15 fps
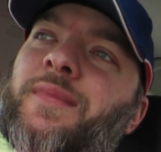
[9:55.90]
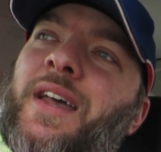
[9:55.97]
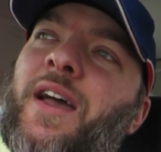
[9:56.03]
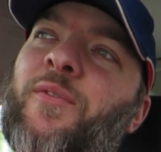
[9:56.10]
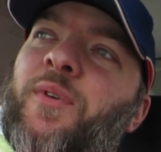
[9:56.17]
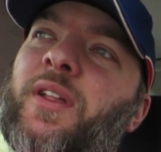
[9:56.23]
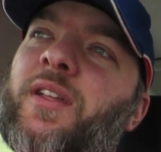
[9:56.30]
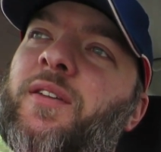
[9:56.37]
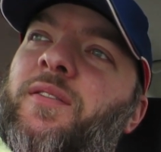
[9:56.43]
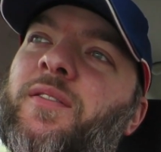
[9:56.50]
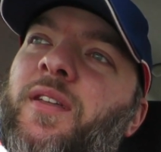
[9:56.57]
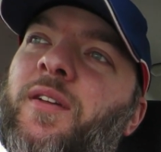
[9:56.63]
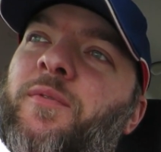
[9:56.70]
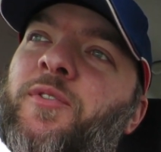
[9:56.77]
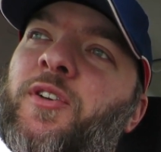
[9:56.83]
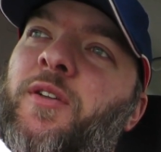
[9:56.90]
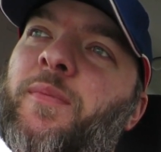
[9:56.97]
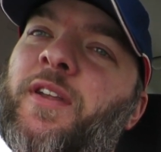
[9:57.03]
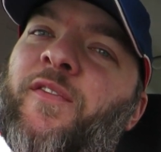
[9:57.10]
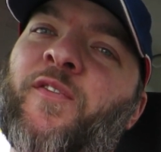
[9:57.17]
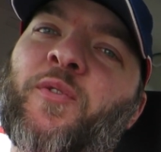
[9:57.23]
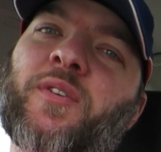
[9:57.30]
Not really. There could
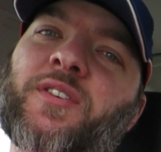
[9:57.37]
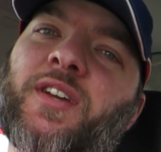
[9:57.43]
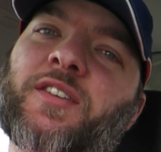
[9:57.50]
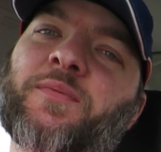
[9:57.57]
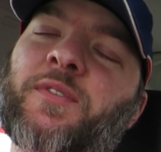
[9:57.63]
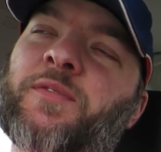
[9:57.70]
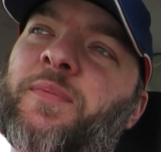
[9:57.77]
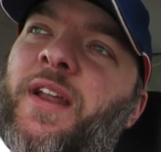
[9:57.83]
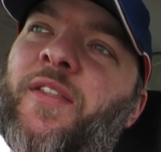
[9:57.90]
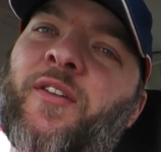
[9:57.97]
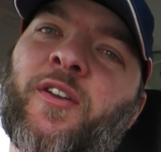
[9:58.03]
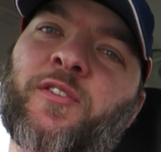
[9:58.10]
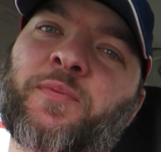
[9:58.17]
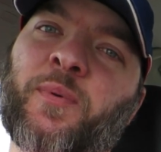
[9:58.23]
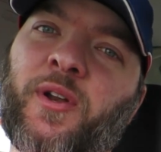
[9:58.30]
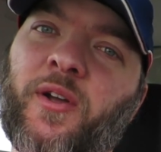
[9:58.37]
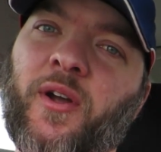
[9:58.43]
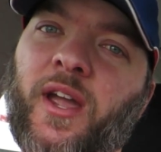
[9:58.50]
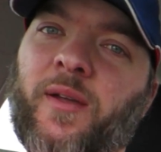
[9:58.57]
have been a few adjustments, but I thought it was pretty